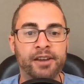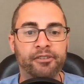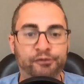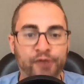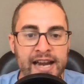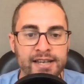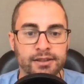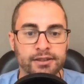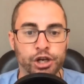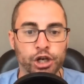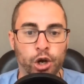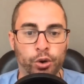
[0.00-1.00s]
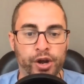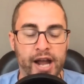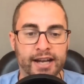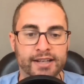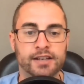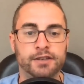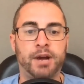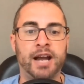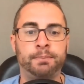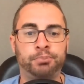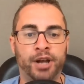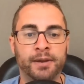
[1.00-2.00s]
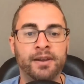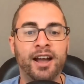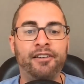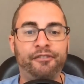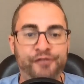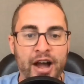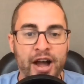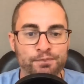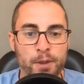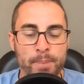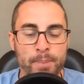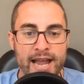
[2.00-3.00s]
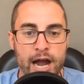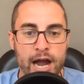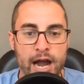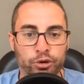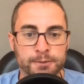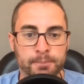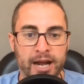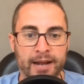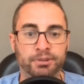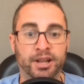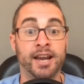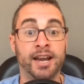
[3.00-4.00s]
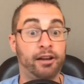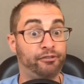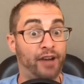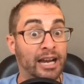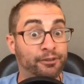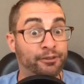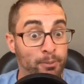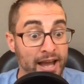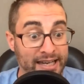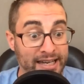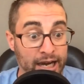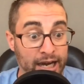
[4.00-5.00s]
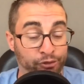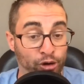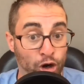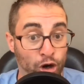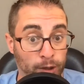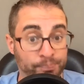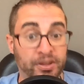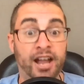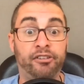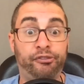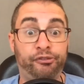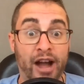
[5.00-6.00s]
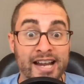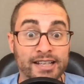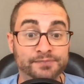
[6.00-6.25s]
Fight the Dakota Access Pipeline. Fight the Bay Owl Bridge Pipeline. Fight for Medicare for All. Fight